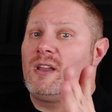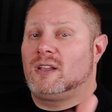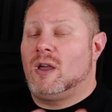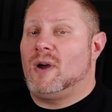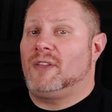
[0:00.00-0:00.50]

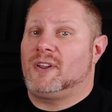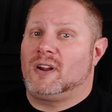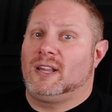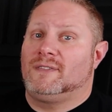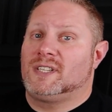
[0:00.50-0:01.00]
Go out there
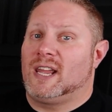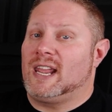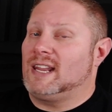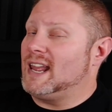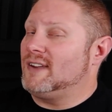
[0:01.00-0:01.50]
and live
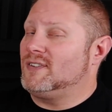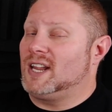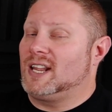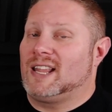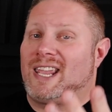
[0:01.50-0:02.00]
today and every
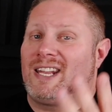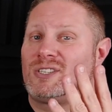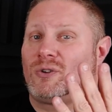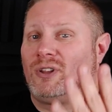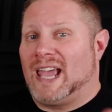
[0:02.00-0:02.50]
day like it
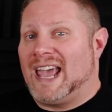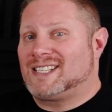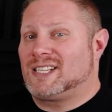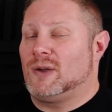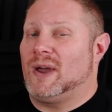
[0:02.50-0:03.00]
is your
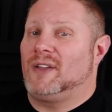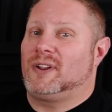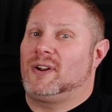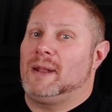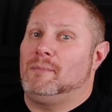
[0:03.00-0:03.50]
last. Go out
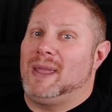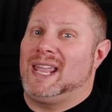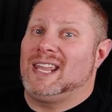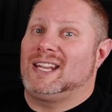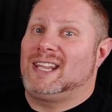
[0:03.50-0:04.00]
there and
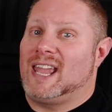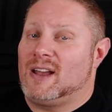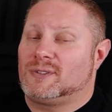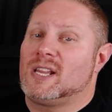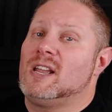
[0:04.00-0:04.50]
make it
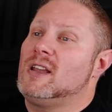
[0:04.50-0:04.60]
count.